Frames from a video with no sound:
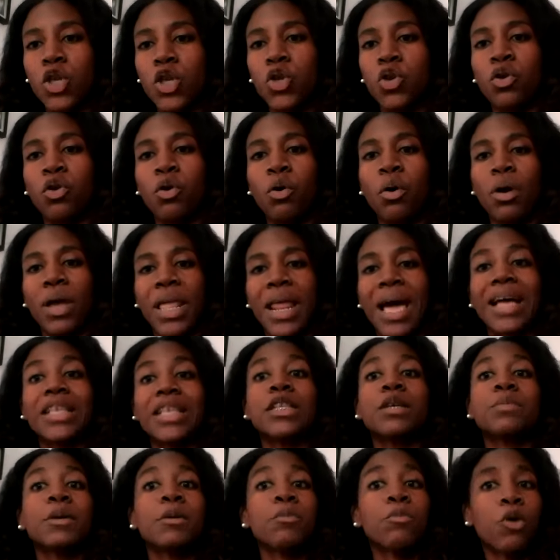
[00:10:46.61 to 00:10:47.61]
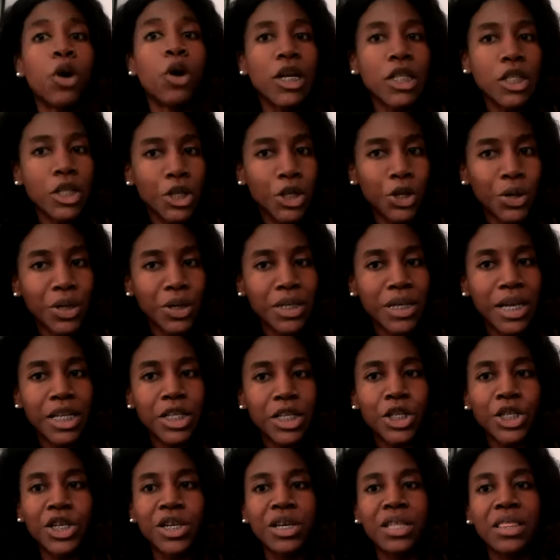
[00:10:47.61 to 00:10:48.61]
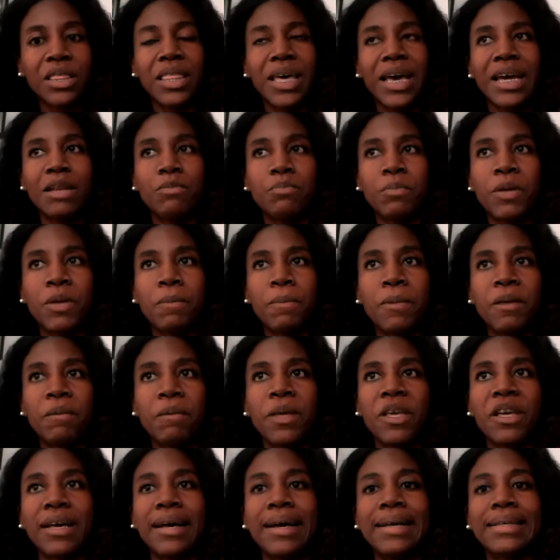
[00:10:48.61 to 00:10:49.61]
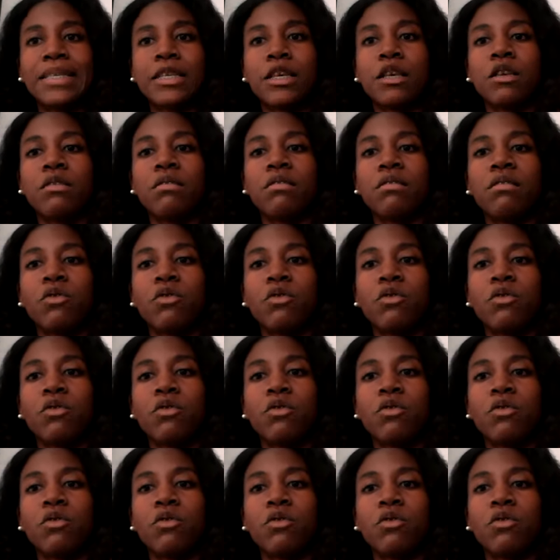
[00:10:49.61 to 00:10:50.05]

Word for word: you know it had to be brought to your attention that maybe because it,